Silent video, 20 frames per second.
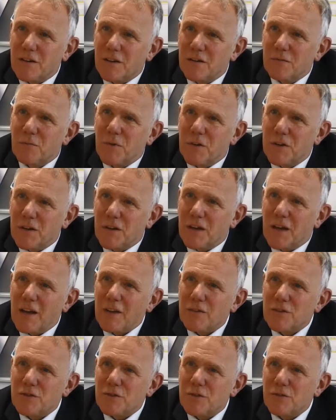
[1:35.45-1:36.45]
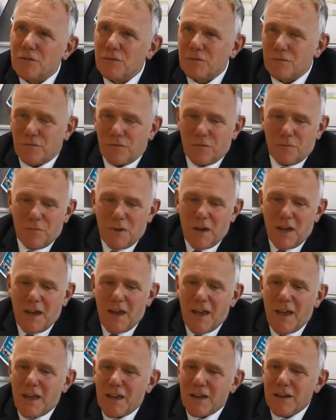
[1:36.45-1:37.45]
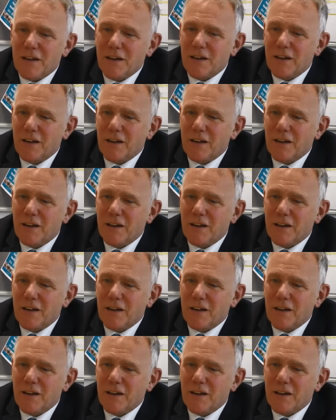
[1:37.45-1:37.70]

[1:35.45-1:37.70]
And when you get a student from A,